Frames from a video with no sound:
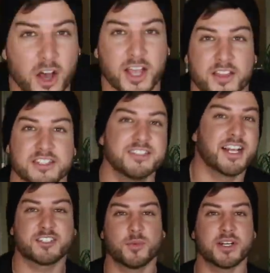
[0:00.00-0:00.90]
Okay, this
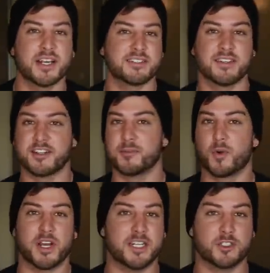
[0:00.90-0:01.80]
next one gets a little
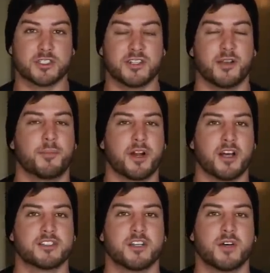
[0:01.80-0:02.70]
more interesting, but
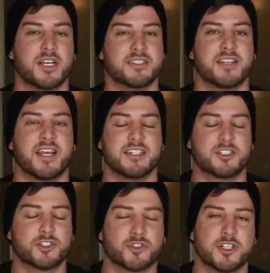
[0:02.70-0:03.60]
also is
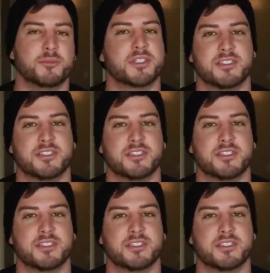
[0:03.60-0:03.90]
extremely